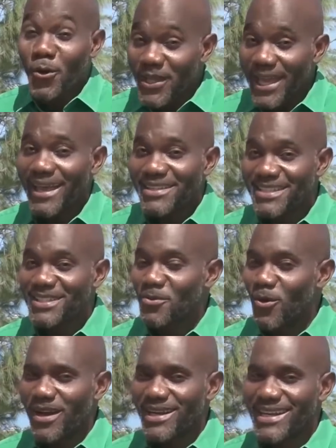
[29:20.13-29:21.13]
Oh yes,
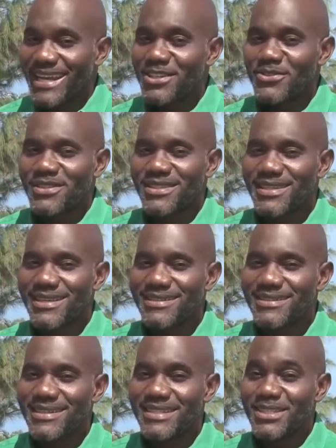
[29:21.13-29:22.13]
what an
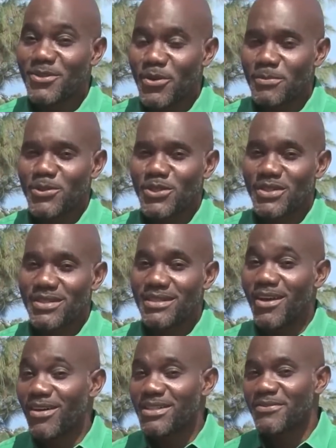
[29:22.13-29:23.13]
interesting description,
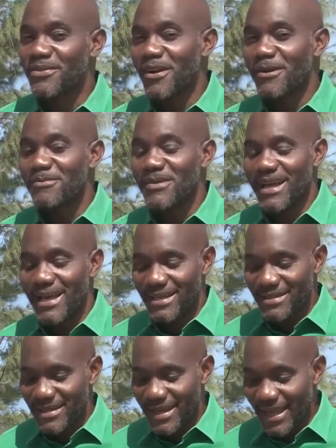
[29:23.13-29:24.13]
not from
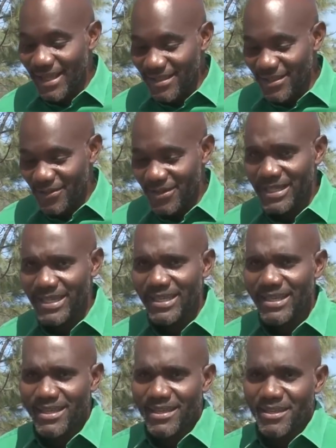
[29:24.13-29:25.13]
an elderly,
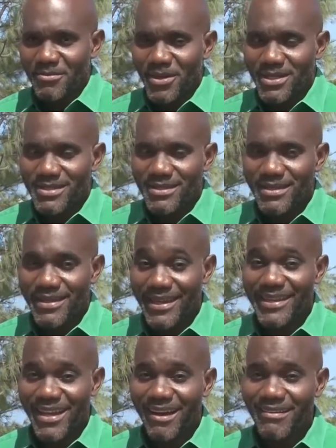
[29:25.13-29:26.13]
but
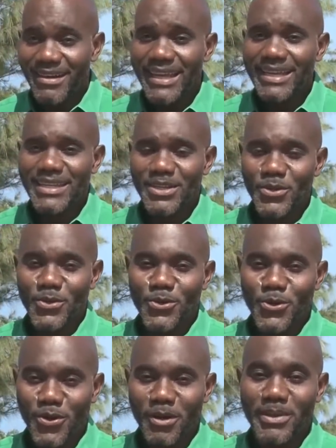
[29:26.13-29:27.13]
a young lady who
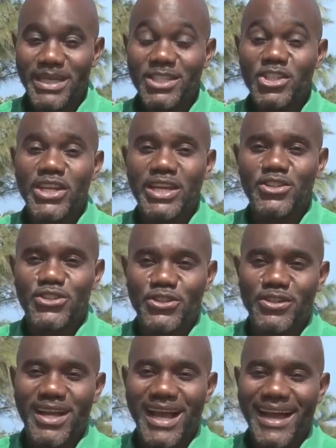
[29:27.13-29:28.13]
grew up in
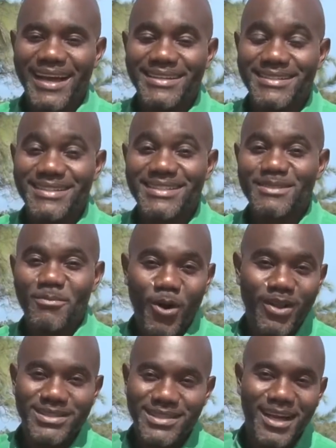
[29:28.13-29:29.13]
Cheshire and a
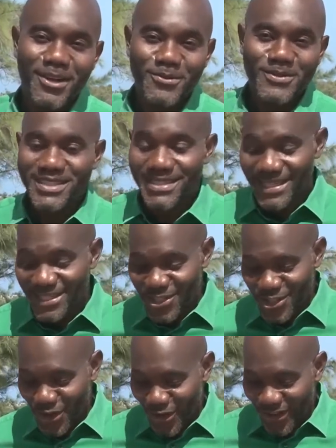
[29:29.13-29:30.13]
small town, St.
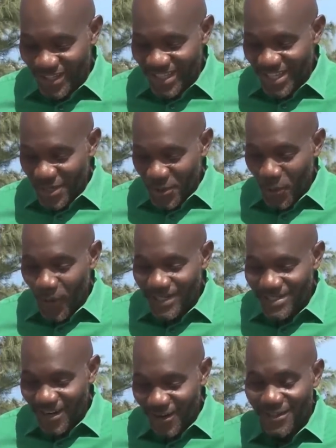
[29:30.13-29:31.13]
John.
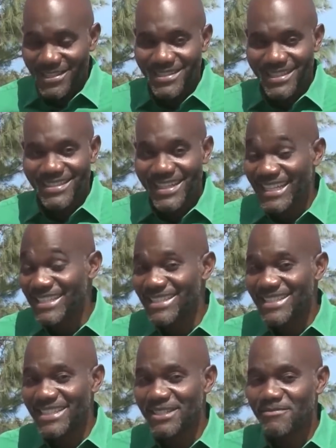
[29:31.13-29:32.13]
Quite heartening
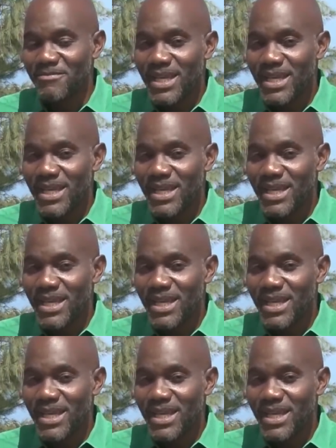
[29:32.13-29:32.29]
indeed.